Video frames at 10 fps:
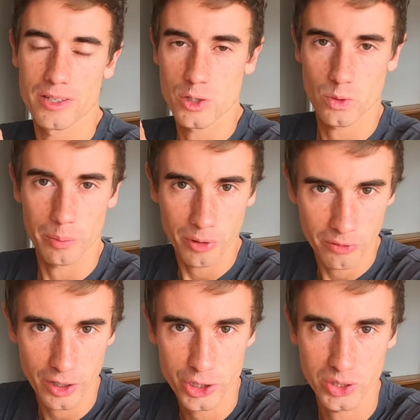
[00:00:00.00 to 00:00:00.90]
This is what
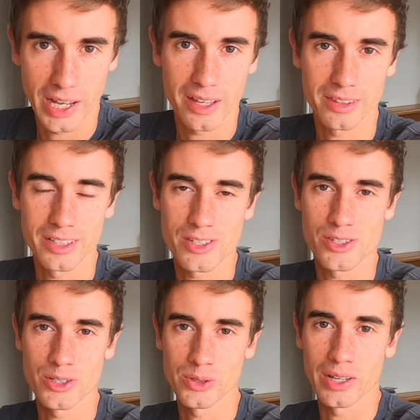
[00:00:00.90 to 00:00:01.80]
professional athletes
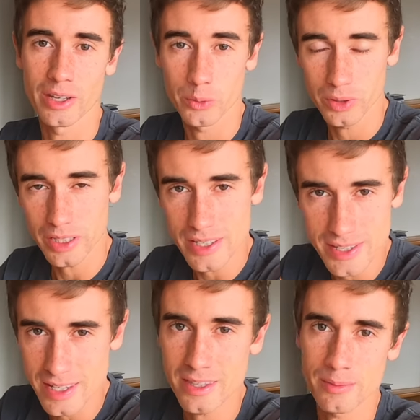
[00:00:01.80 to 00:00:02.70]
do, and they really
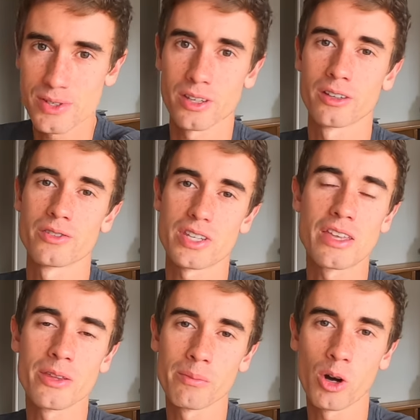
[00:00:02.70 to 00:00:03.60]
see themselves
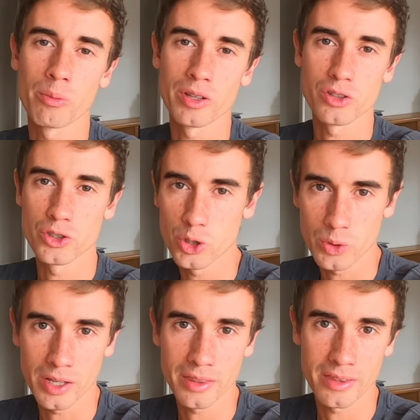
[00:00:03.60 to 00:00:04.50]
in the moment
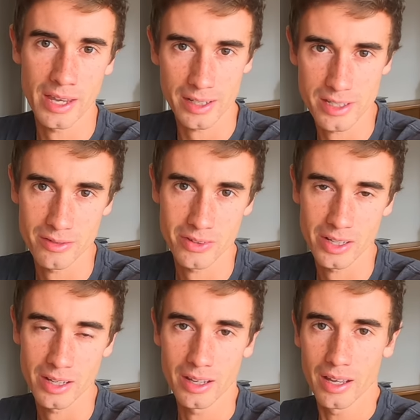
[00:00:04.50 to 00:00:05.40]
doing the
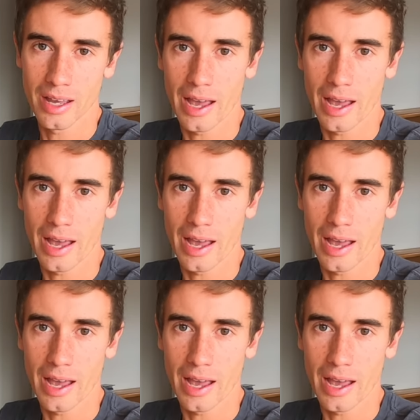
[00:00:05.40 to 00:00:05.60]
activity.